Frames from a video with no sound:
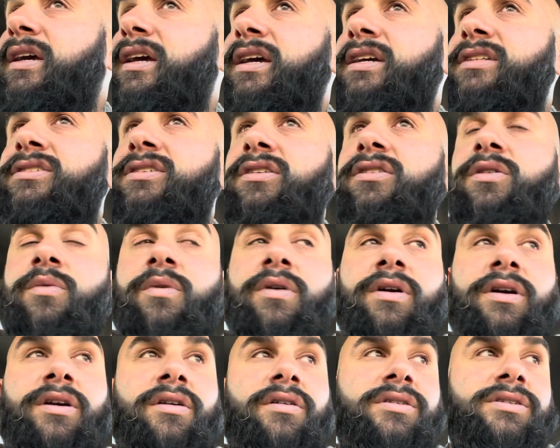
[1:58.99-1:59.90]
it's going to
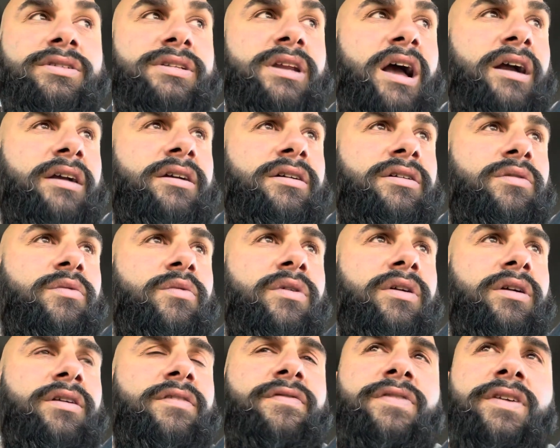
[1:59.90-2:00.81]
work or it's not going to
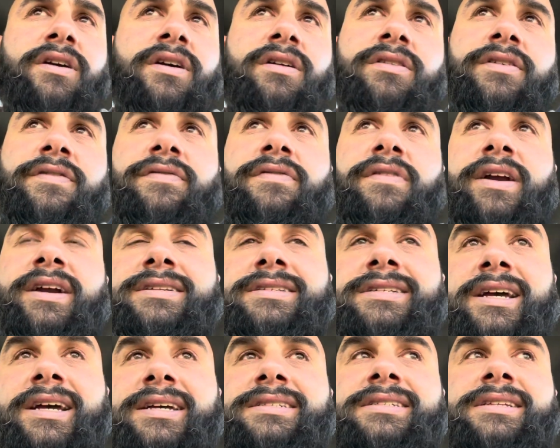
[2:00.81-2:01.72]
work. Feel the
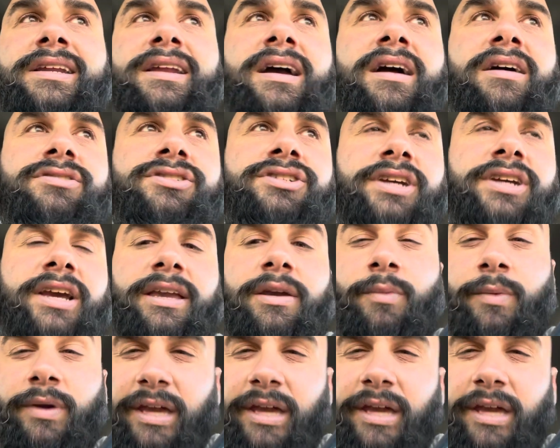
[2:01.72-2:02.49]
freight, test it out, shake it.